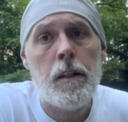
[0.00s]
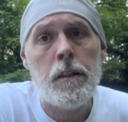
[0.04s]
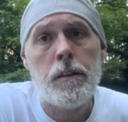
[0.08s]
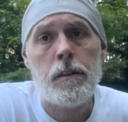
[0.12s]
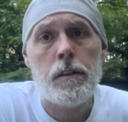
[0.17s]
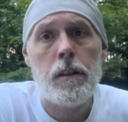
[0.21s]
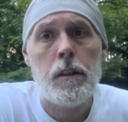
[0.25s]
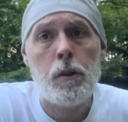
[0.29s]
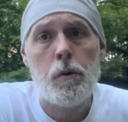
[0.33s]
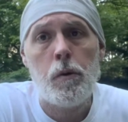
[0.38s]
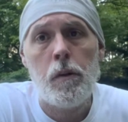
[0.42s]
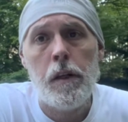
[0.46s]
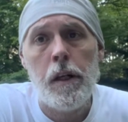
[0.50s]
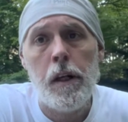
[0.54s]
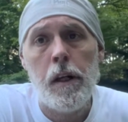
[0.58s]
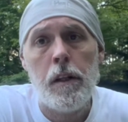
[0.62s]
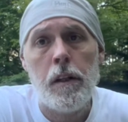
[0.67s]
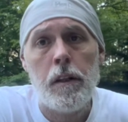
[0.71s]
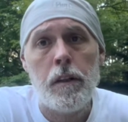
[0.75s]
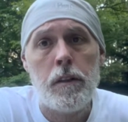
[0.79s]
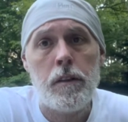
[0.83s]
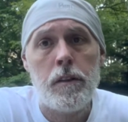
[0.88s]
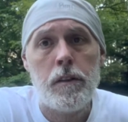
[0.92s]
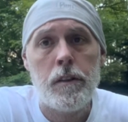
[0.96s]

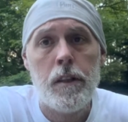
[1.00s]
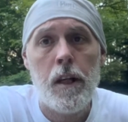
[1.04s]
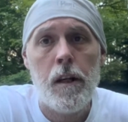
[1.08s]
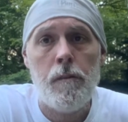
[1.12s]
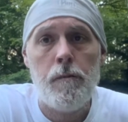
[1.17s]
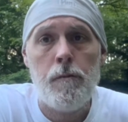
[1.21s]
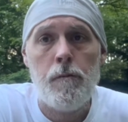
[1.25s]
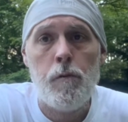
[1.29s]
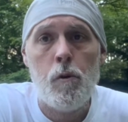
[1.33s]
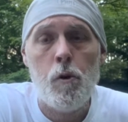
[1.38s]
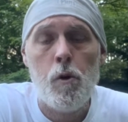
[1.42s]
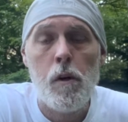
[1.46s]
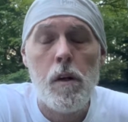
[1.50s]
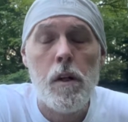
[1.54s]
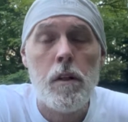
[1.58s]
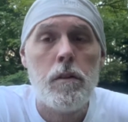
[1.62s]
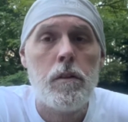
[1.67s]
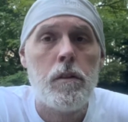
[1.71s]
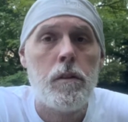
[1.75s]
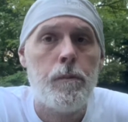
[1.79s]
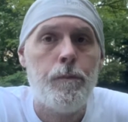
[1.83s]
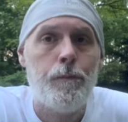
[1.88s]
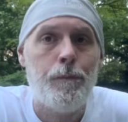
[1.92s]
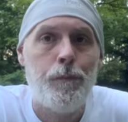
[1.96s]
Susquehannock State
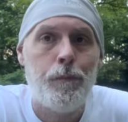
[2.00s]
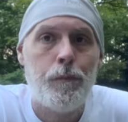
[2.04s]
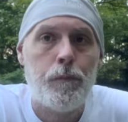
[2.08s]
Forest.